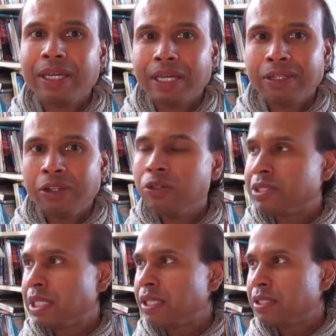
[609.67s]
and no
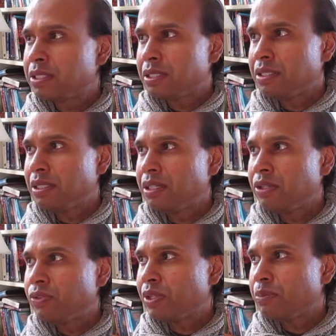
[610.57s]
text. I
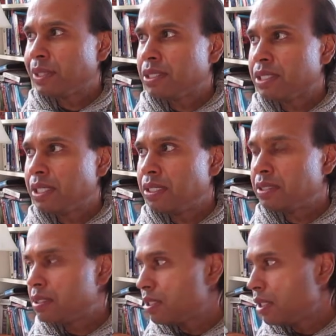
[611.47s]
don't know if that makes
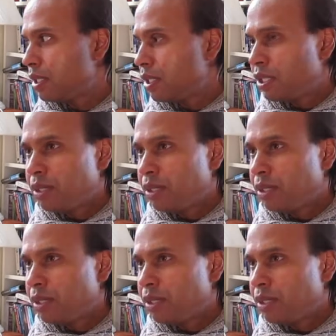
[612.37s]
sense. Mm.